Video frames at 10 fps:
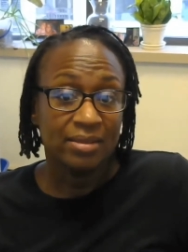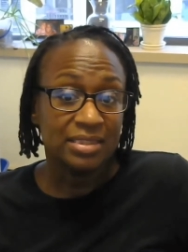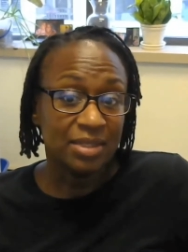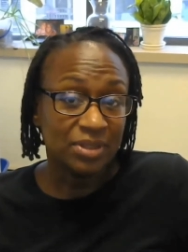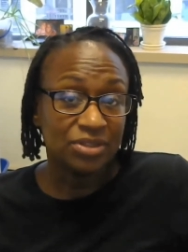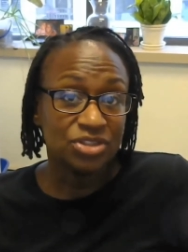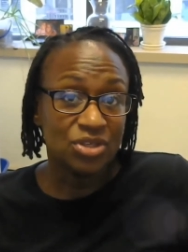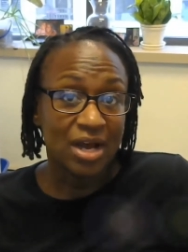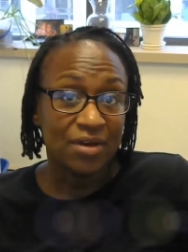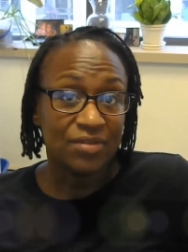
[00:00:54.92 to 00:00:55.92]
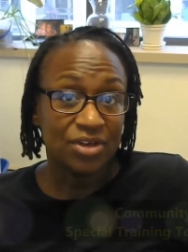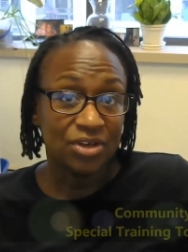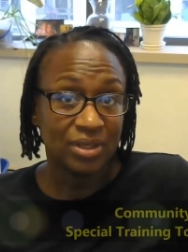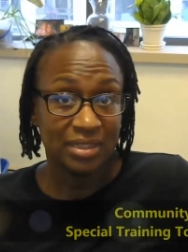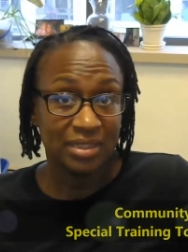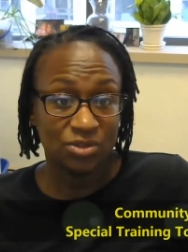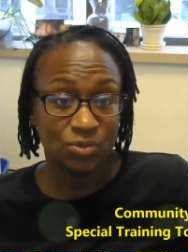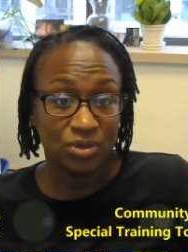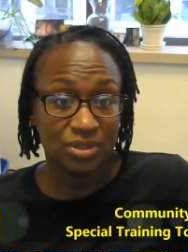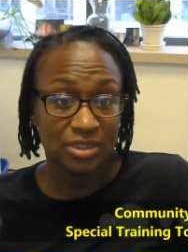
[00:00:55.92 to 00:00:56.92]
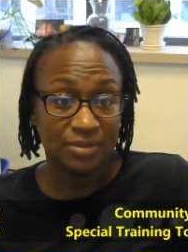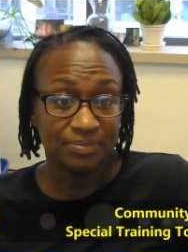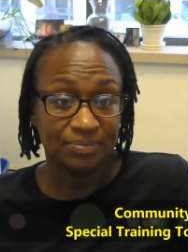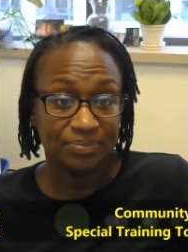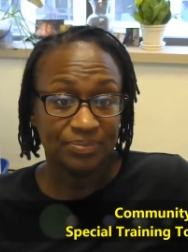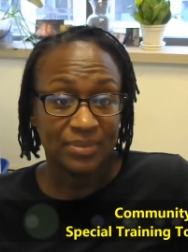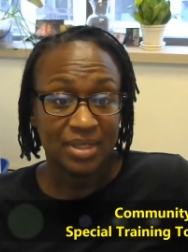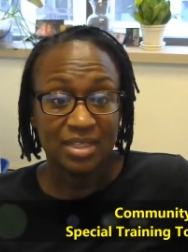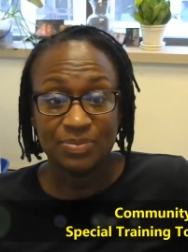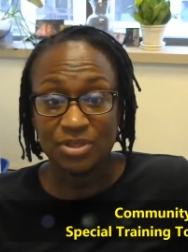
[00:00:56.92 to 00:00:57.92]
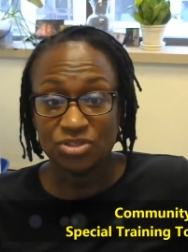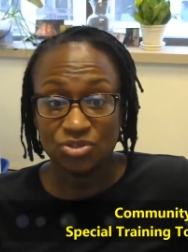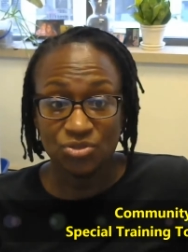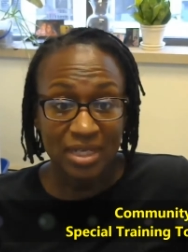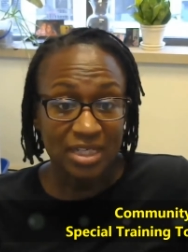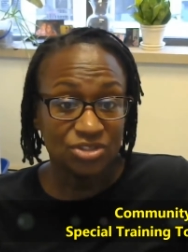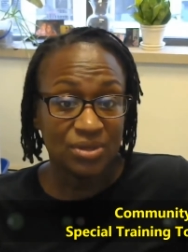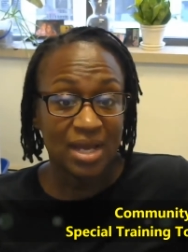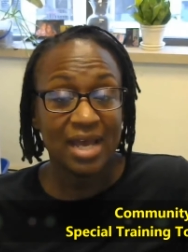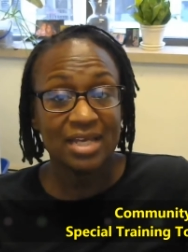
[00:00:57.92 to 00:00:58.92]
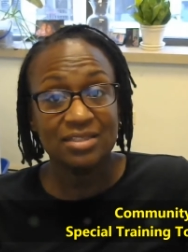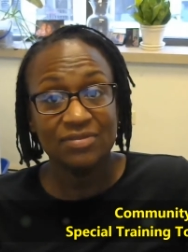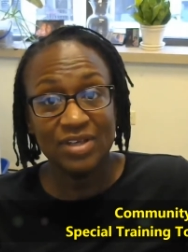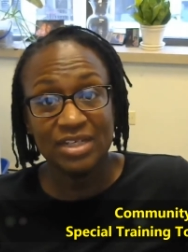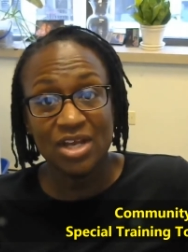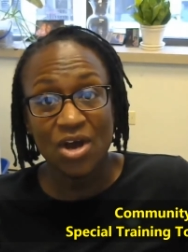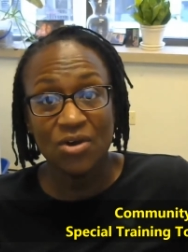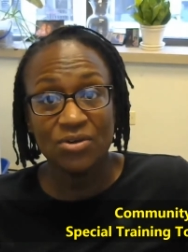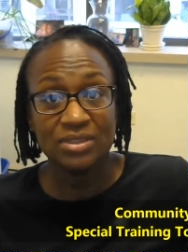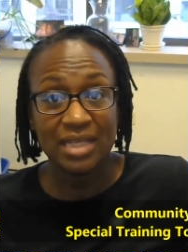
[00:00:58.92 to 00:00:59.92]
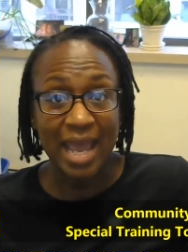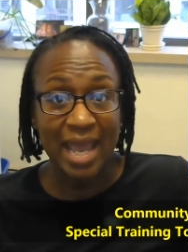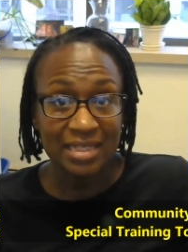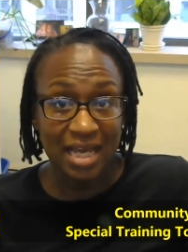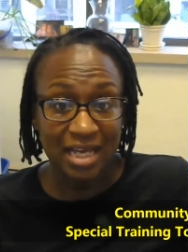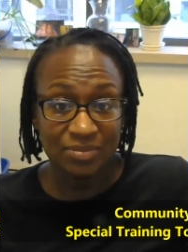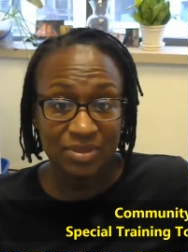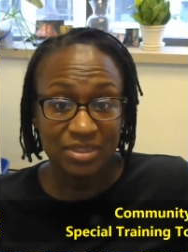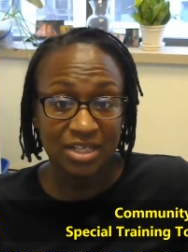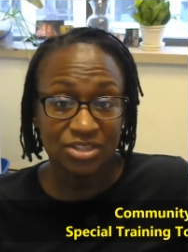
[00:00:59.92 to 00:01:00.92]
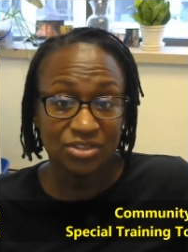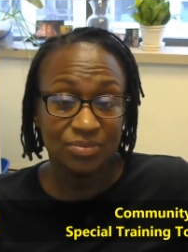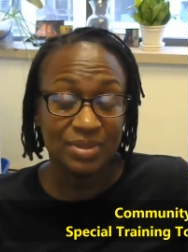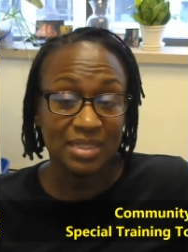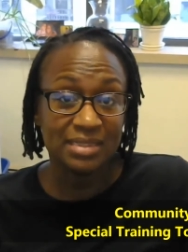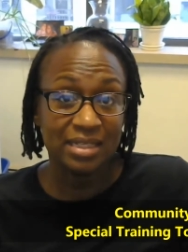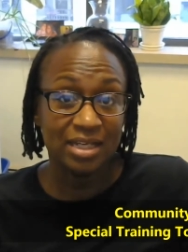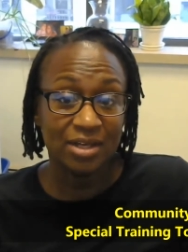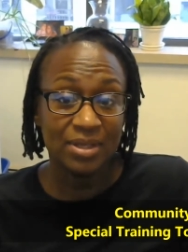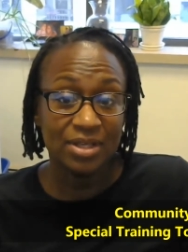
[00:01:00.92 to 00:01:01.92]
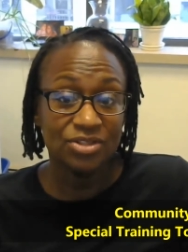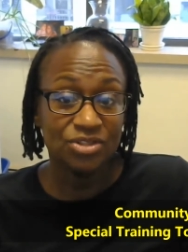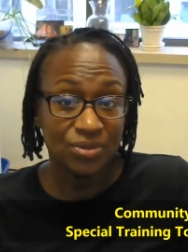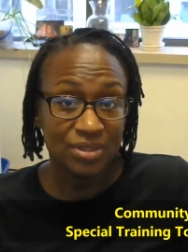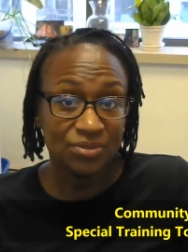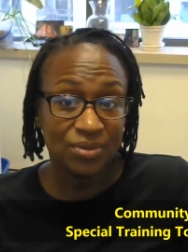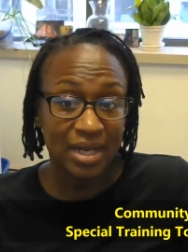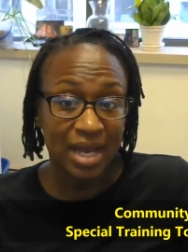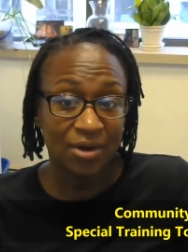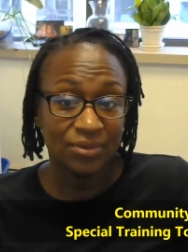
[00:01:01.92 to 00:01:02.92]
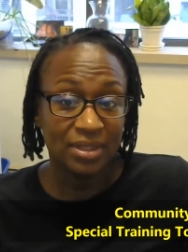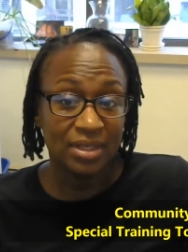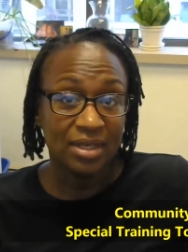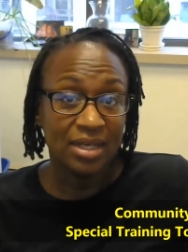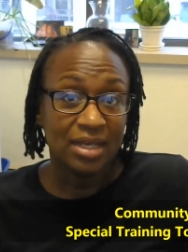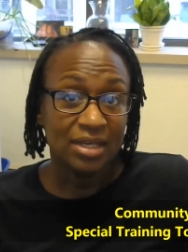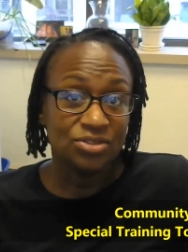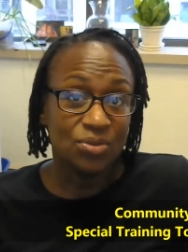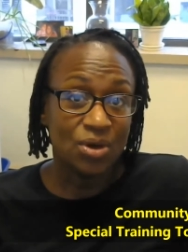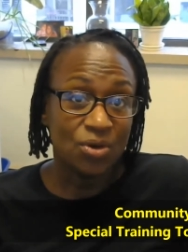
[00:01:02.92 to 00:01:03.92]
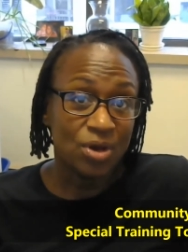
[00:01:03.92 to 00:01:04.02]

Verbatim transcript: similar to how the current Connect works. Special training tracks, videos, and documentation are being set up during the grayout to